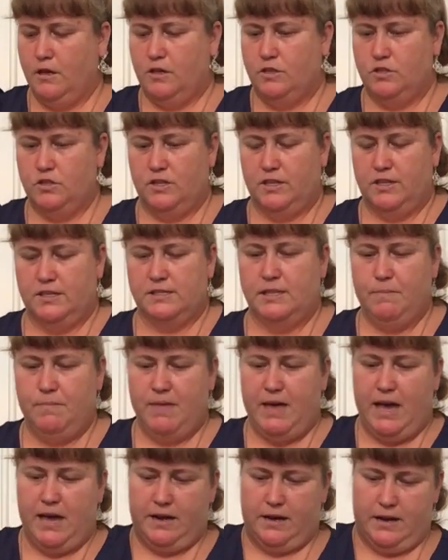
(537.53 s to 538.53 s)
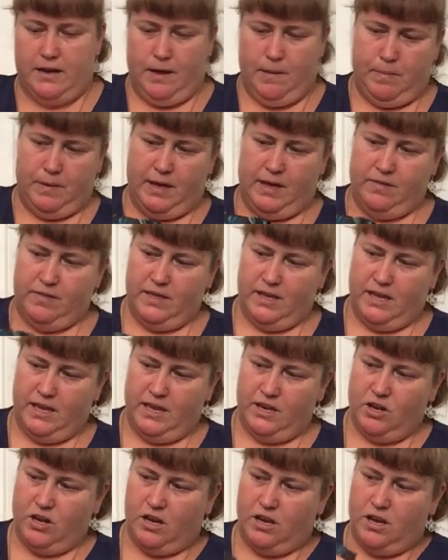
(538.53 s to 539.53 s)
So you can zip that up. And
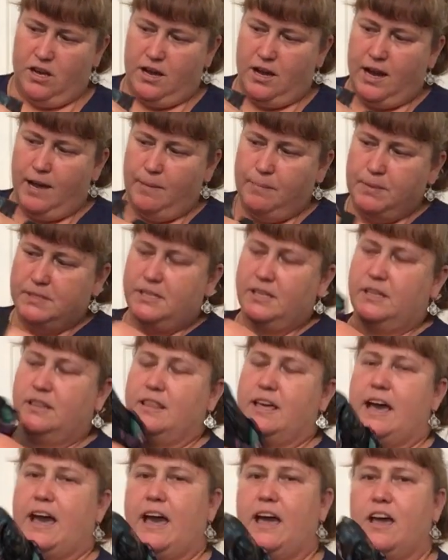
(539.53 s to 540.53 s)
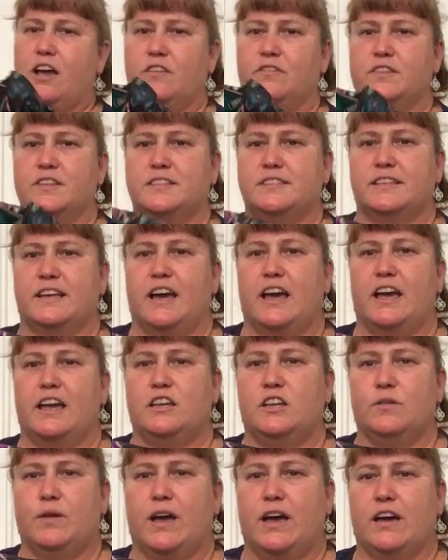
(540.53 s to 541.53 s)
then Opposite that, on this side,
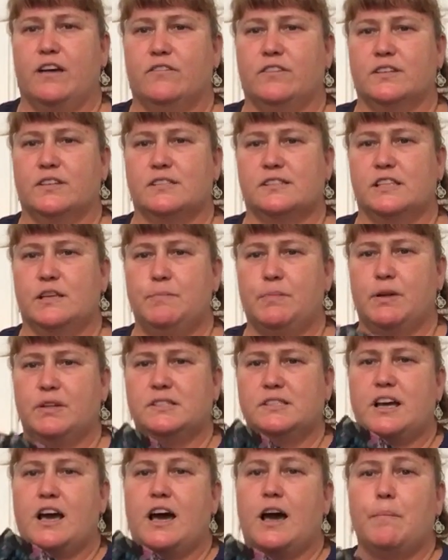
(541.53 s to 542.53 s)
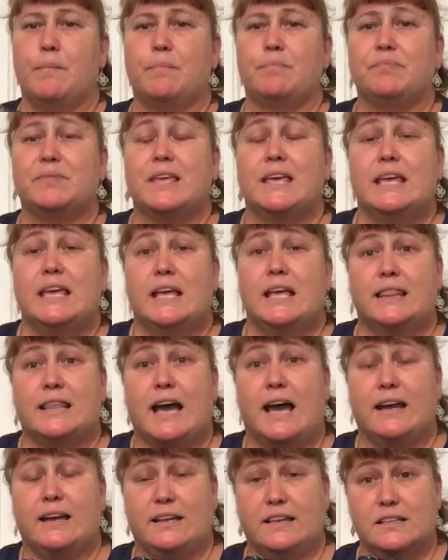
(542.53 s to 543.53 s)
you have a slip on top
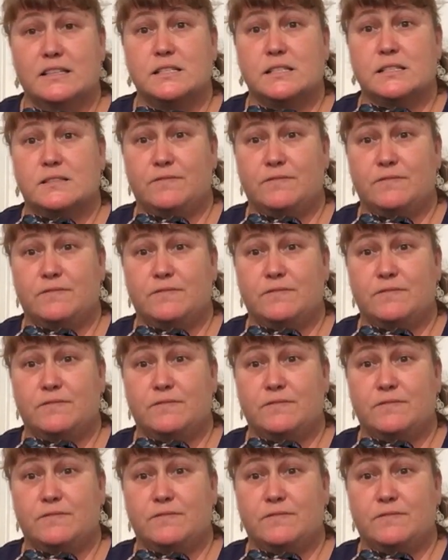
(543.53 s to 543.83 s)
that is